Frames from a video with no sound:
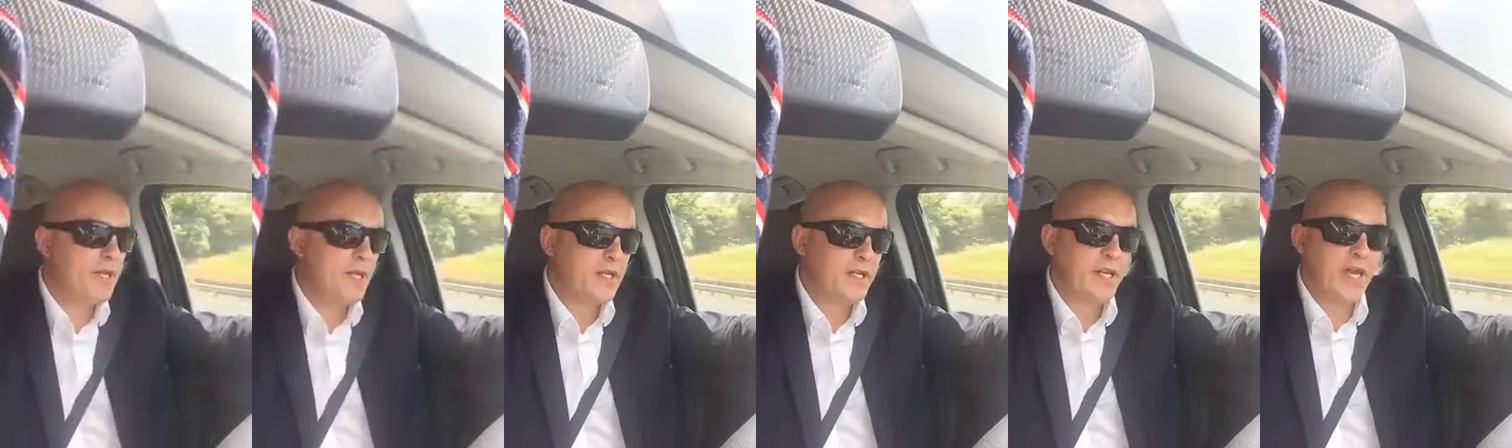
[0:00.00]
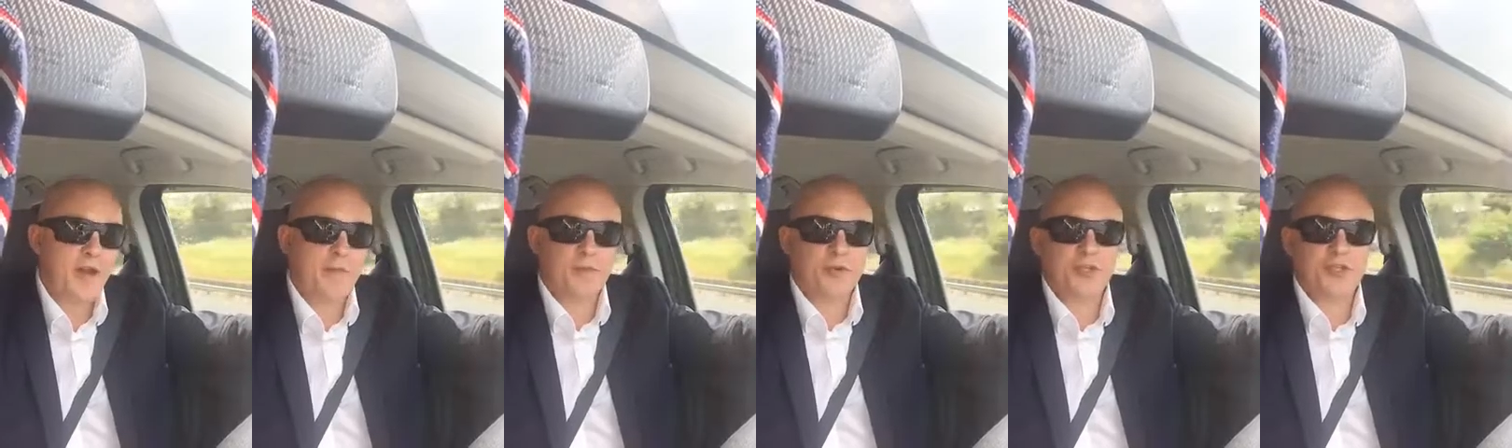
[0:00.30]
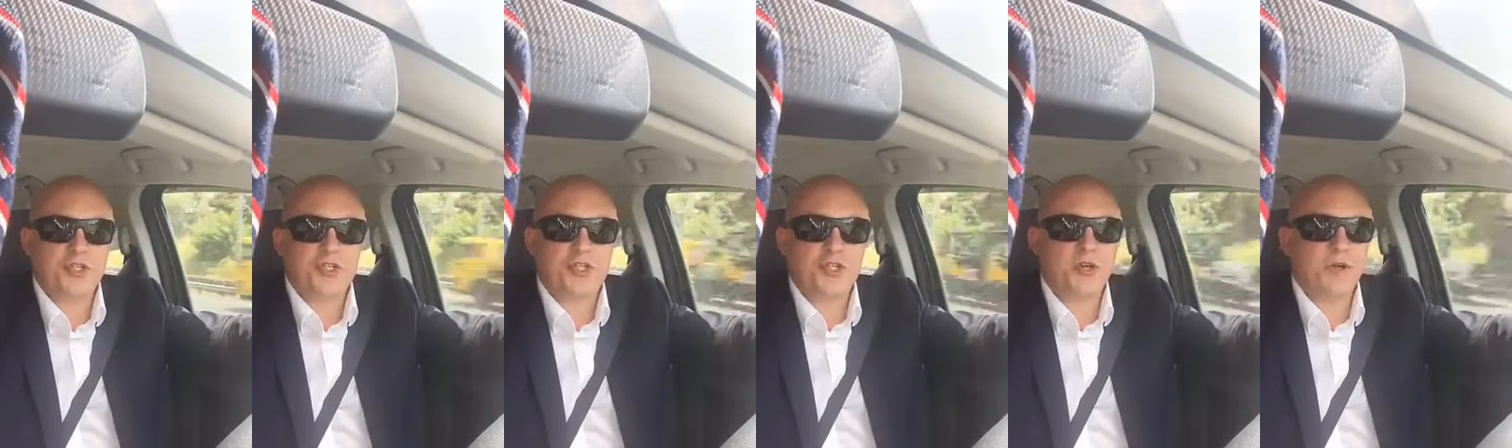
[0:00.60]

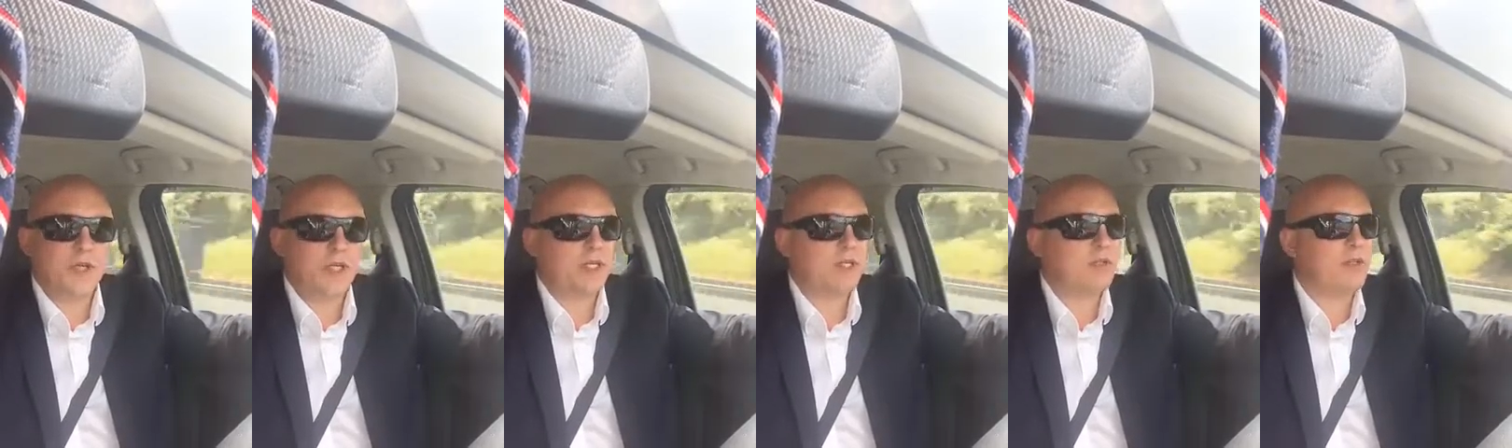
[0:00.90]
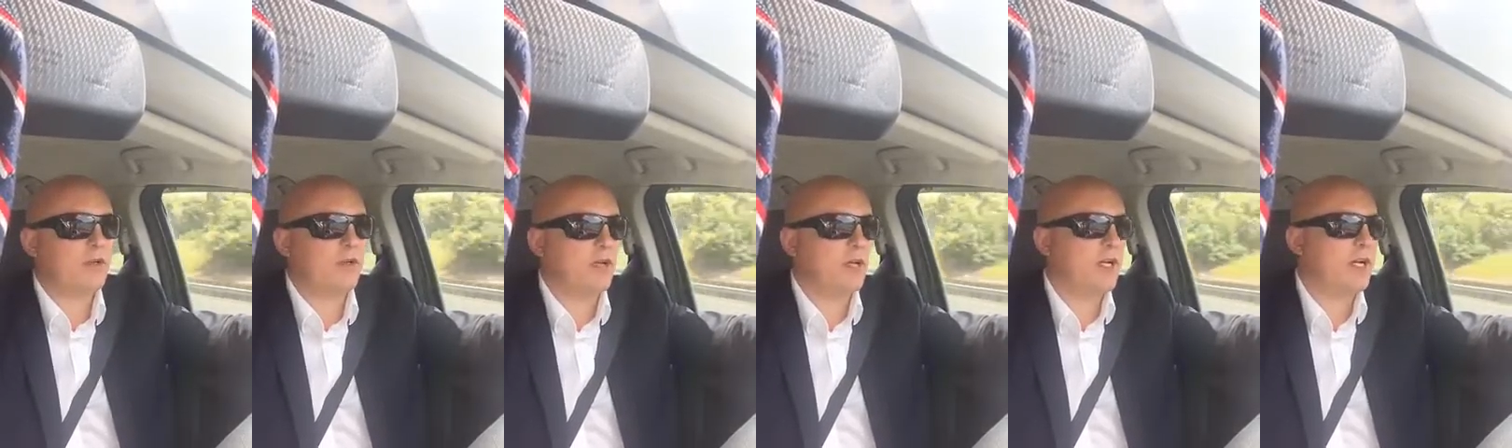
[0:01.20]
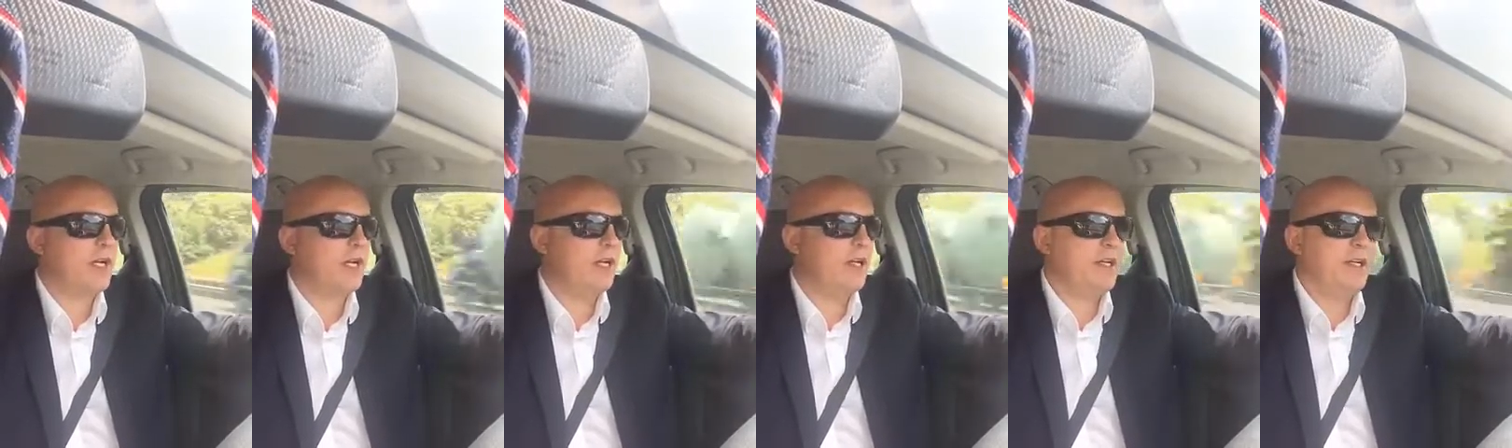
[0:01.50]
Cameron Stewart
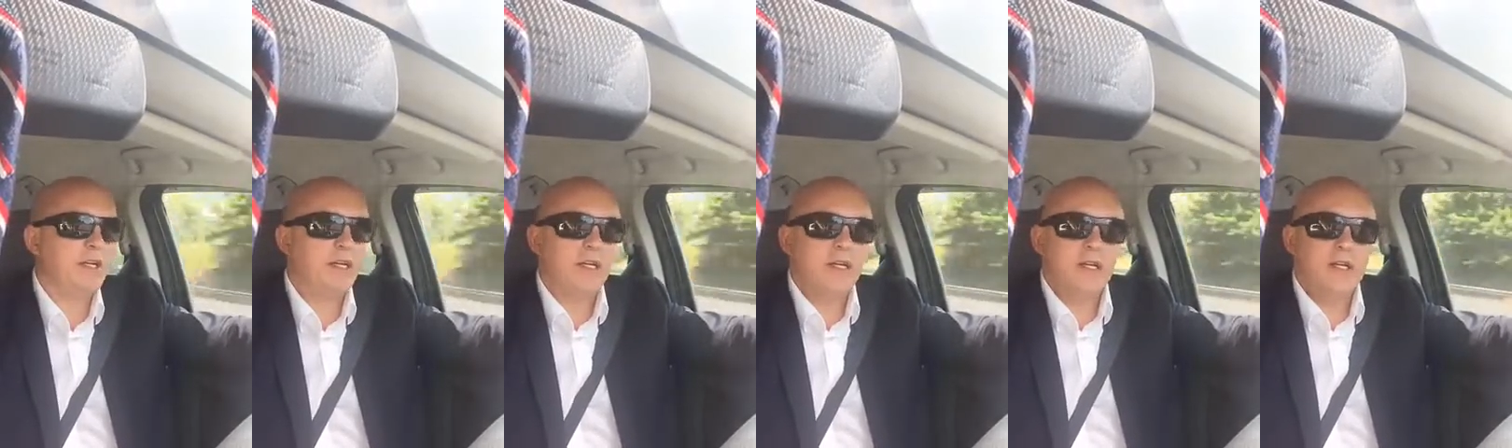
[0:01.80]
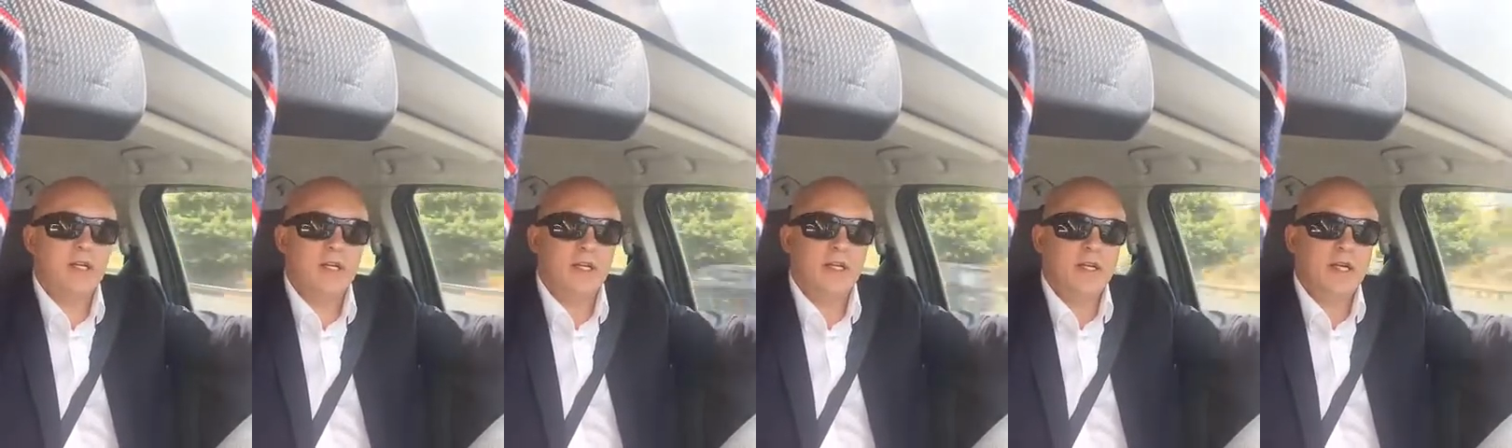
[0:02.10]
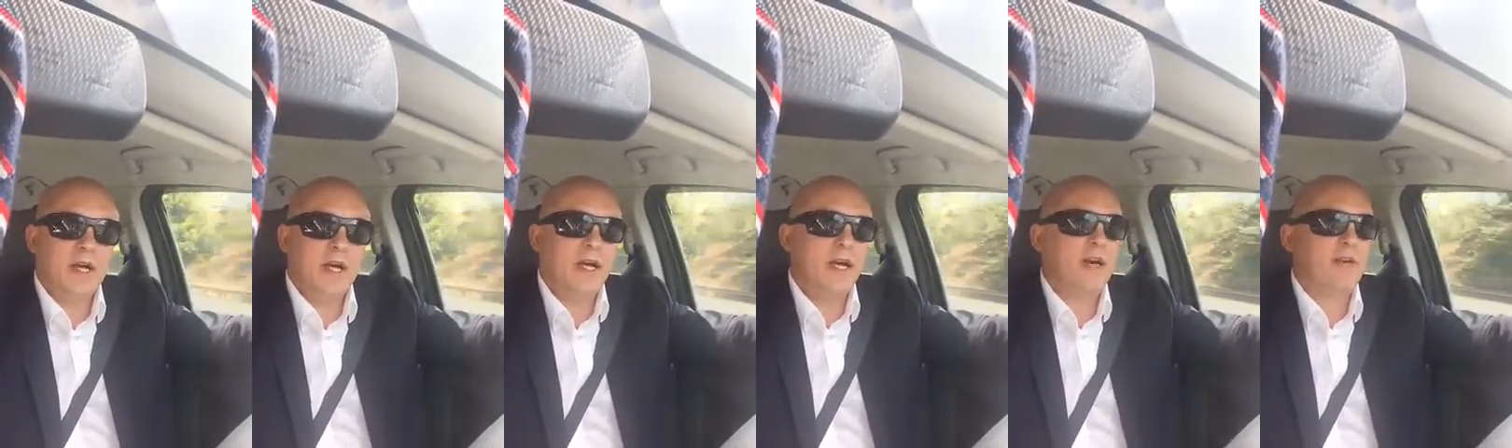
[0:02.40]
calling in
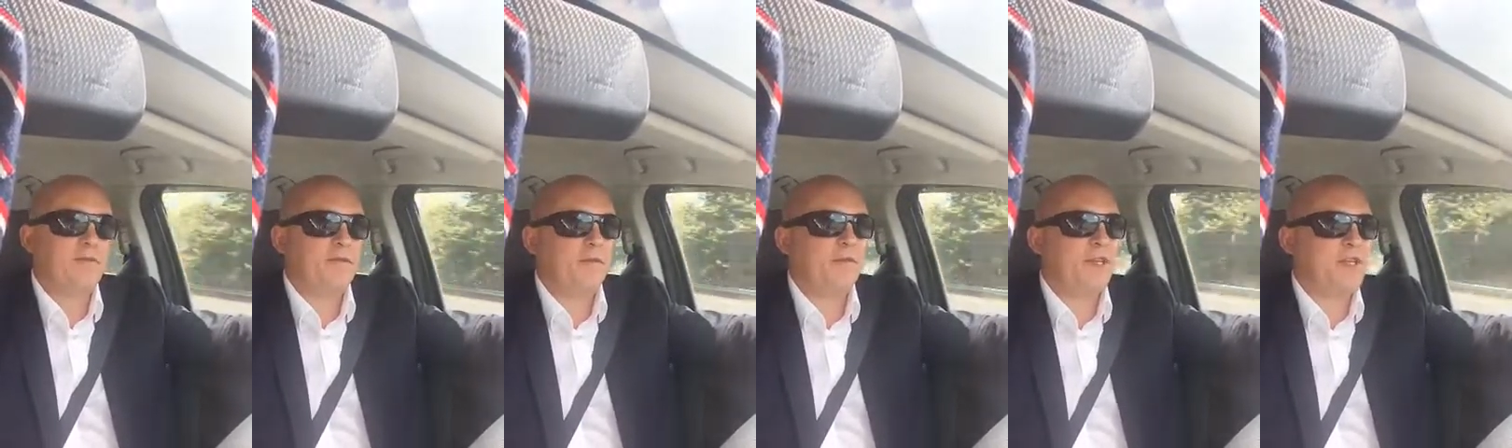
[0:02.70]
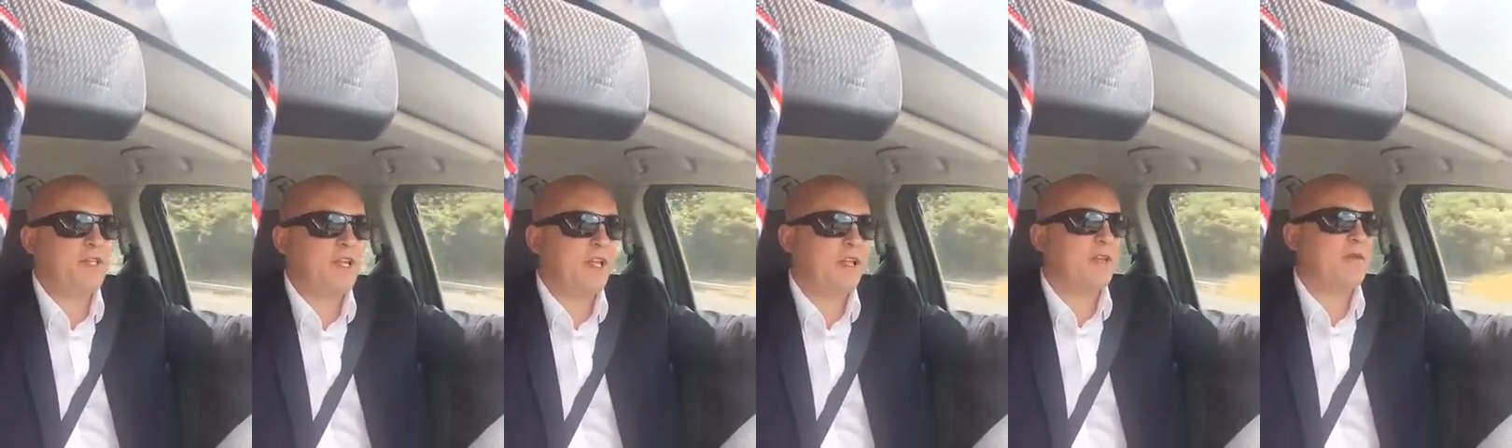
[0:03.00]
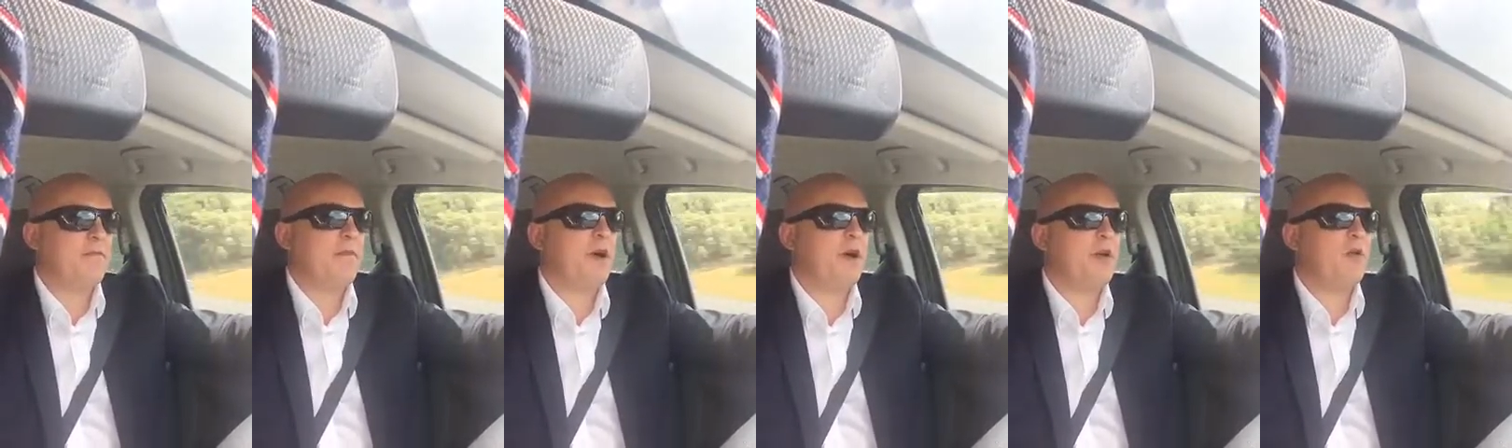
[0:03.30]
from the
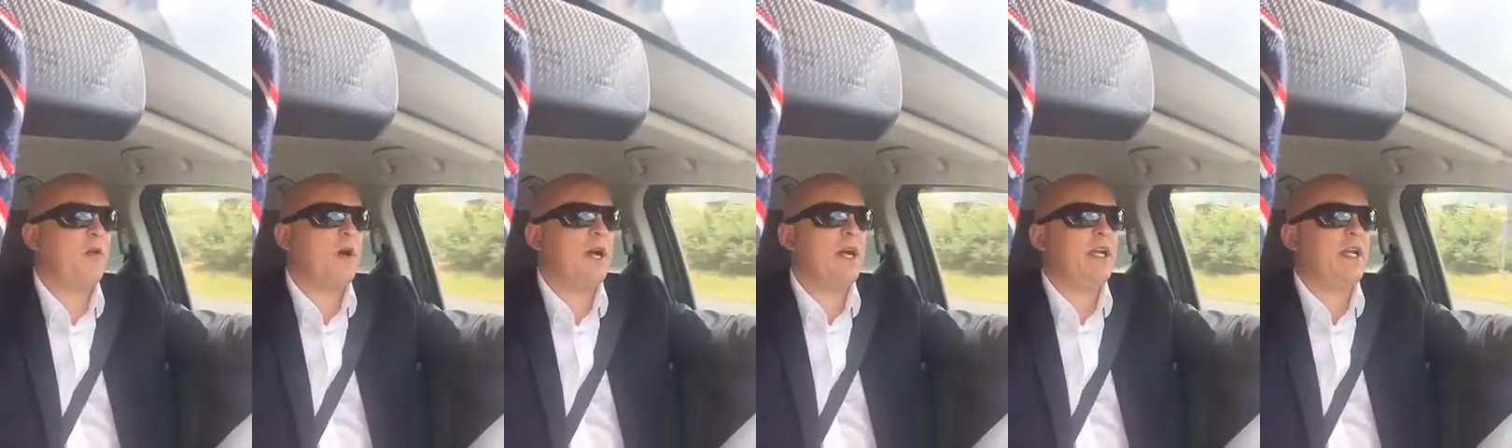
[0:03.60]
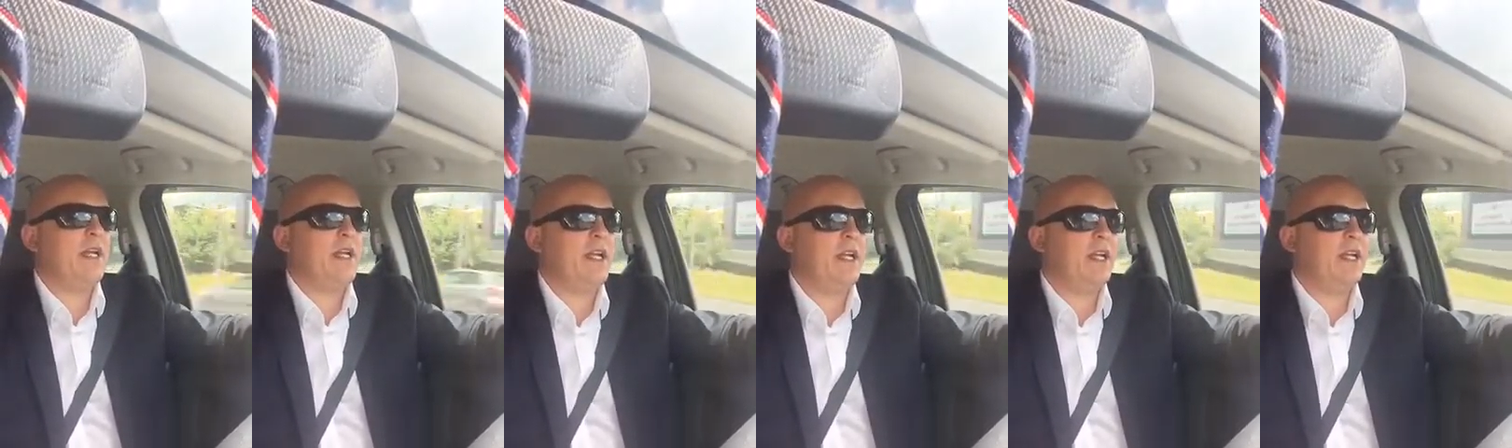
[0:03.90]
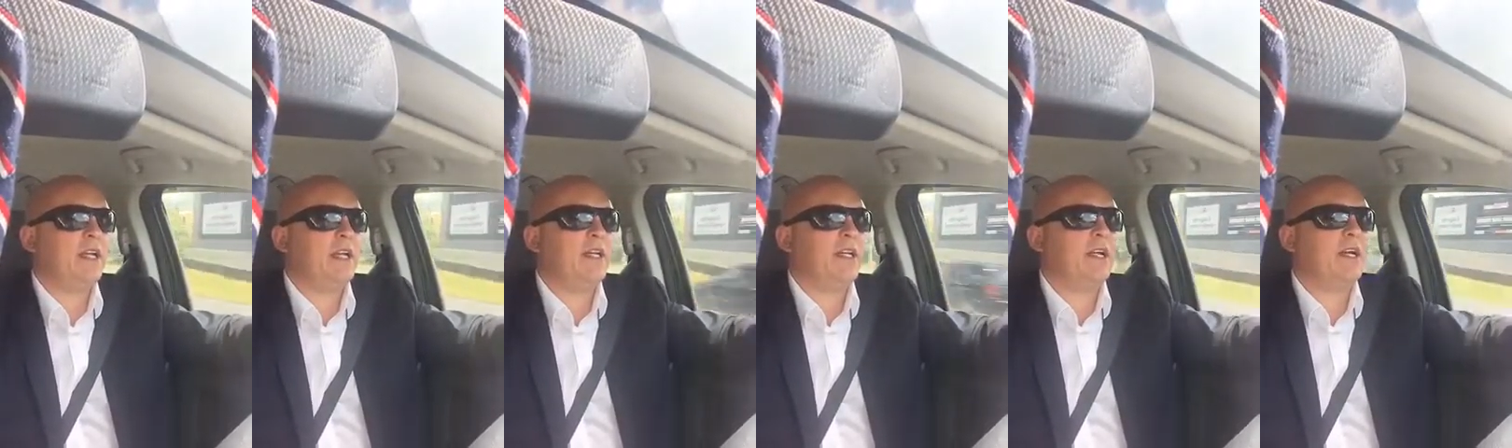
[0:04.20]
Southern Motorway, heading